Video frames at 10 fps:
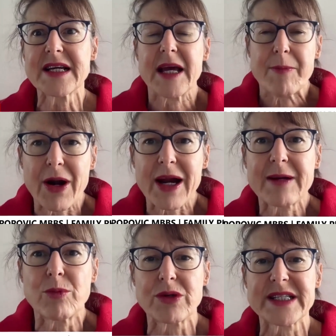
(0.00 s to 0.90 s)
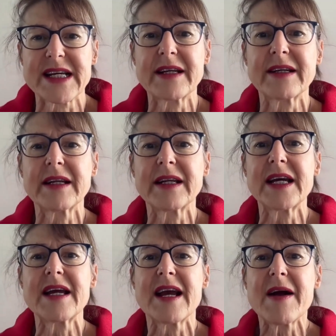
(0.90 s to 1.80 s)
They brake more
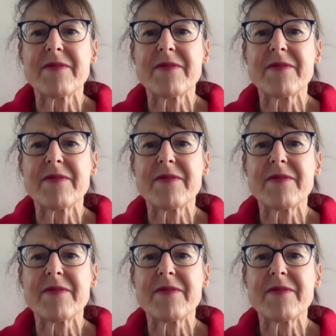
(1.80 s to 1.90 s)
suddenly.